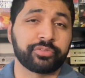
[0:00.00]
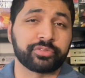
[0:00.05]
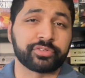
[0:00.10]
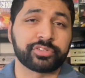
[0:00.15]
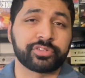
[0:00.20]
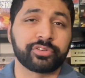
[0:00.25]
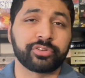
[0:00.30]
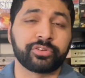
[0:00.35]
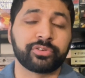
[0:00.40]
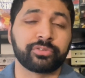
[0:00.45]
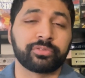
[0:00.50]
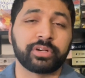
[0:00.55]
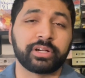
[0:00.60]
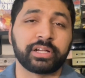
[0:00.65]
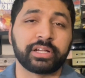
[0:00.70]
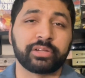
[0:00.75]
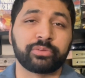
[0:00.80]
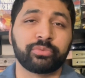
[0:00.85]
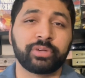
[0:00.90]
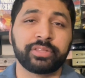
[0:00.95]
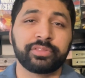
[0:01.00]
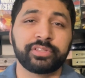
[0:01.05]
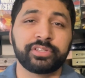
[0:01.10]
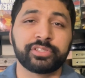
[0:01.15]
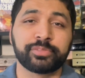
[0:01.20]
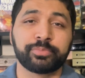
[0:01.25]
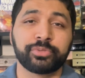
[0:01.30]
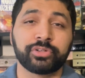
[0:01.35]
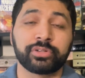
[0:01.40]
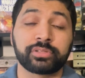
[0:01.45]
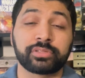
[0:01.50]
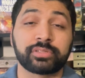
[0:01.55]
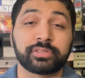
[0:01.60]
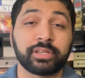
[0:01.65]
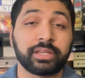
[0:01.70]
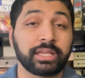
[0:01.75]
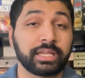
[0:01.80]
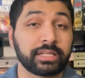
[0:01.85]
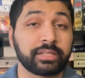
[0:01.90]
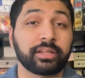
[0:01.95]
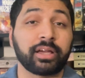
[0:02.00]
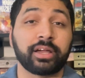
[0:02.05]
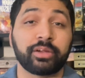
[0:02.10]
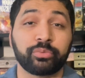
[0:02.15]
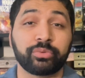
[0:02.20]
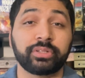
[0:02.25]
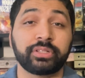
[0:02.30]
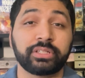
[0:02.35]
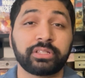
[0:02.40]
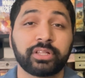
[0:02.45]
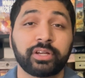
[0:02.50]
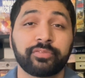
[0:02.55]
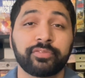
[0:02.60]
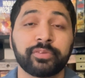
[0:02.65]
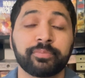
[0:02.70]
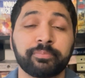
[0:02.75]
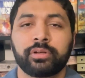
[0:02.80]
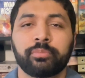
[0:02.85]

So I read these books and I really loved them.